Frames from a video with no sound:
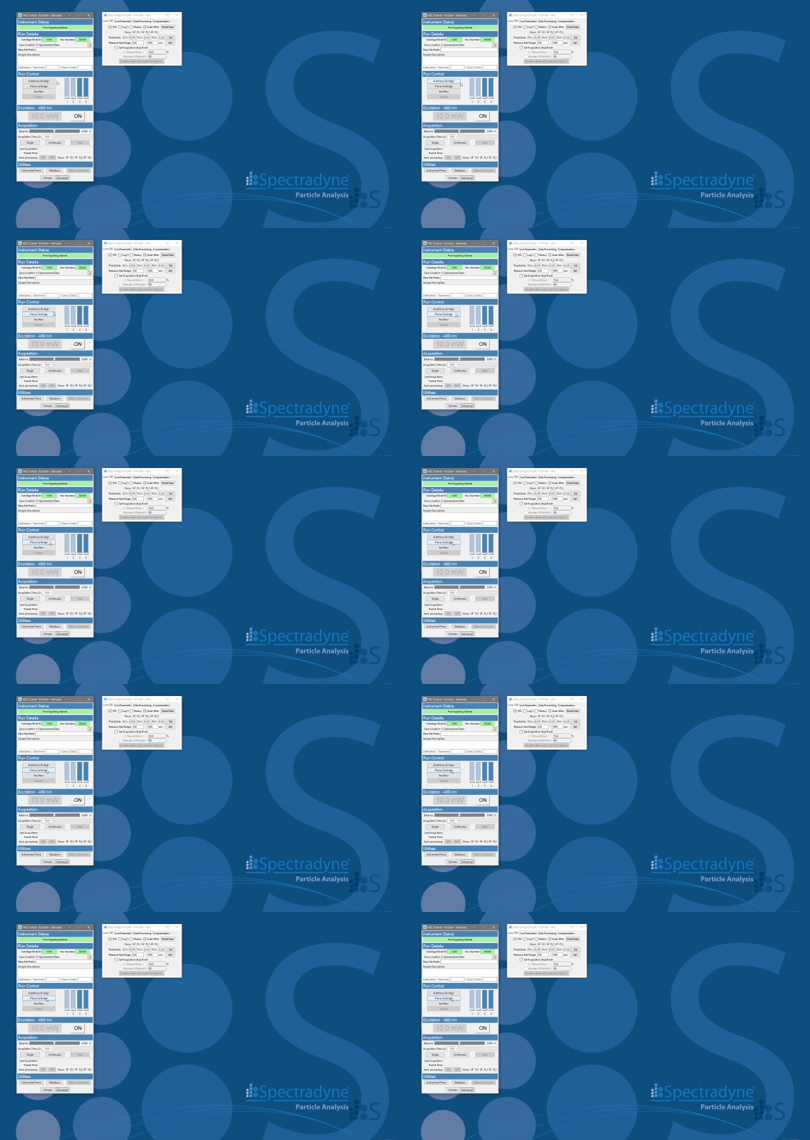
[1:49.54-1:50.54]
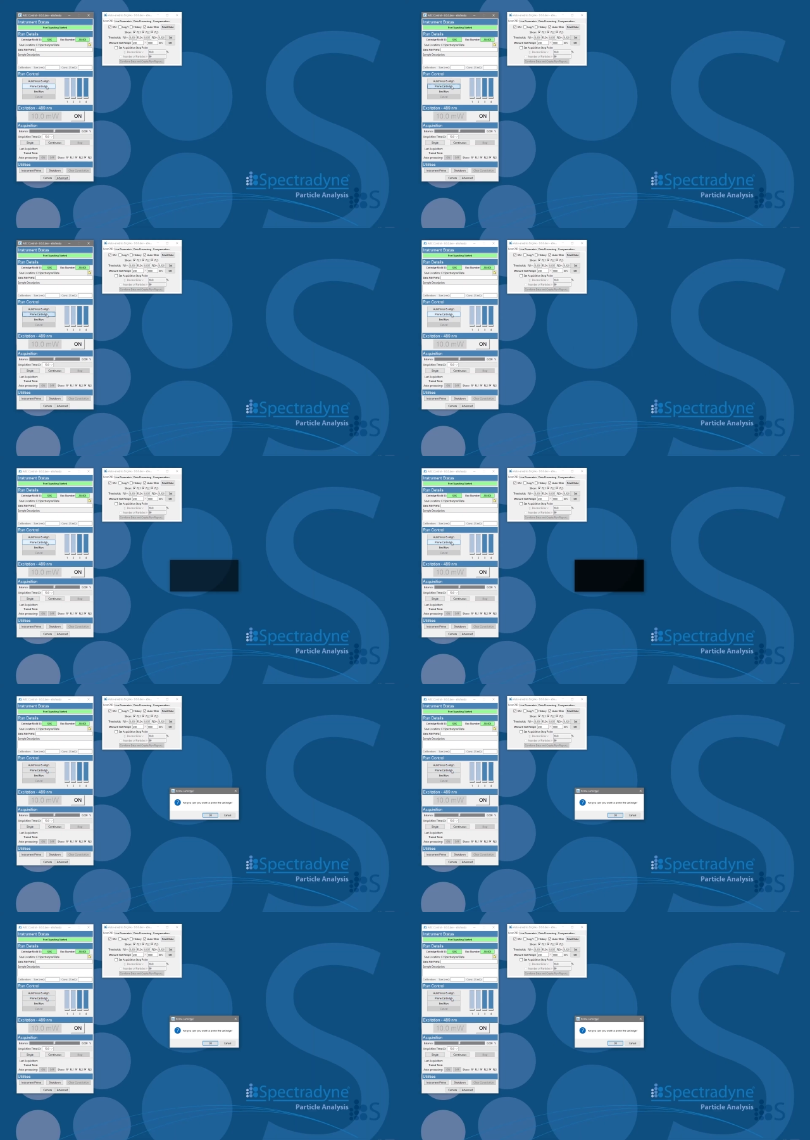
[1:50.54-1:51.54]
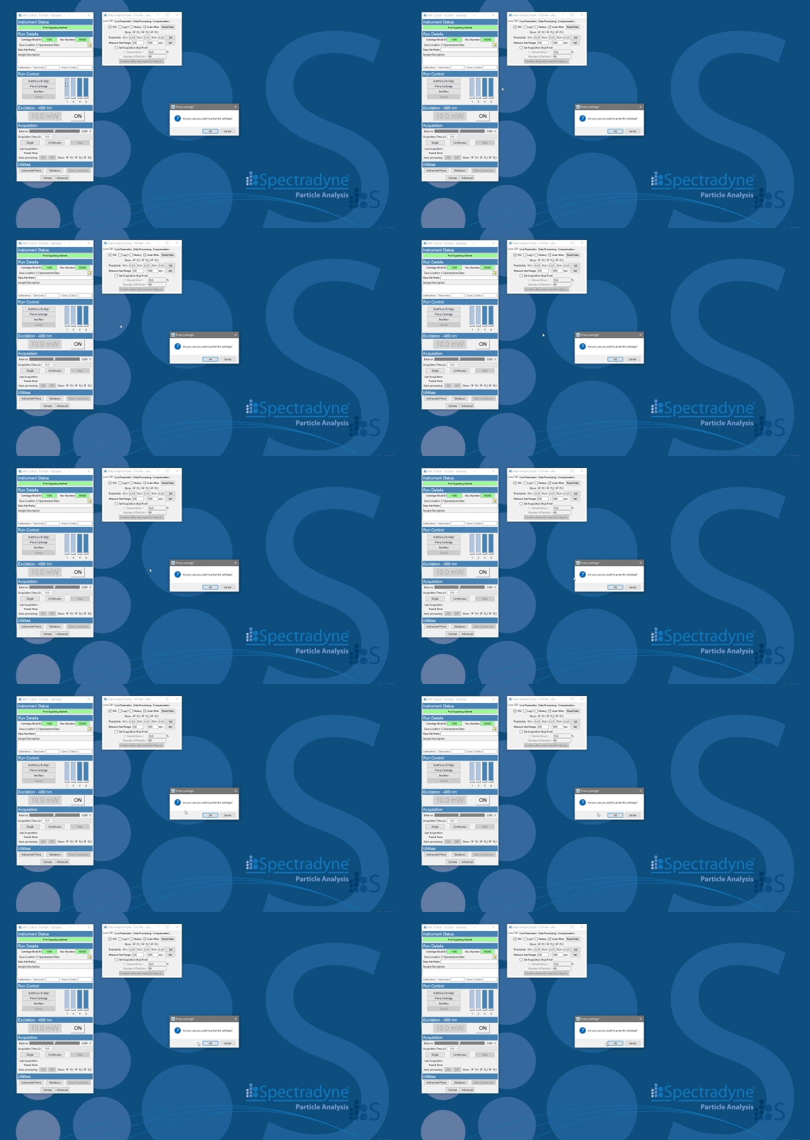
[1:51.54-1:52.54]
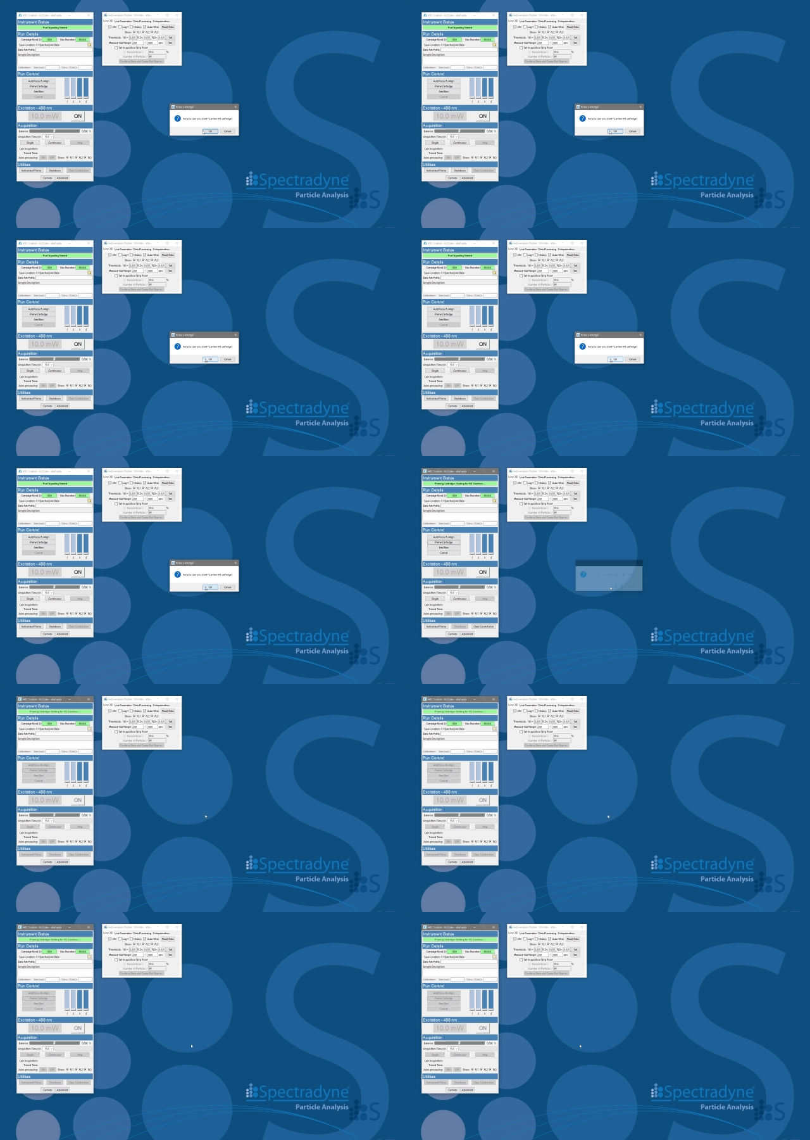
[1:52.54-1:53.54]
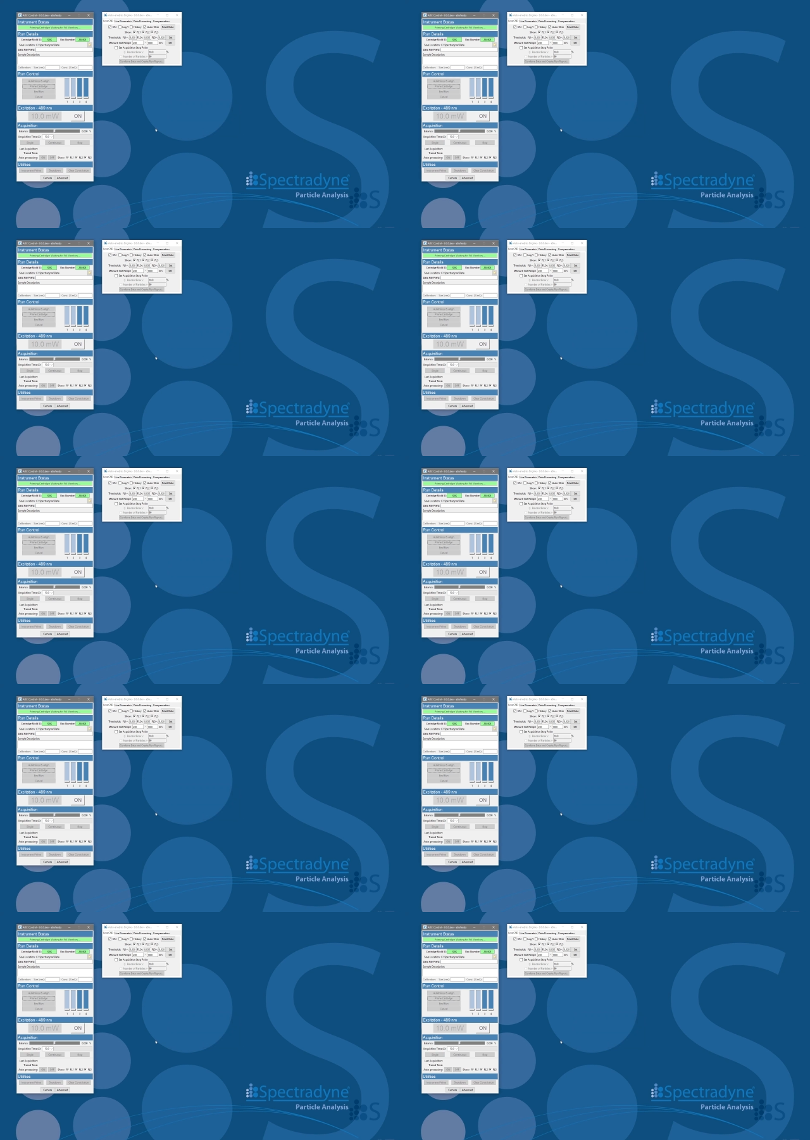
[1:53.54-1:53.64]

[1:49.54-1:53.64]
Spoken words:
No face is visible, so there are no lips to read.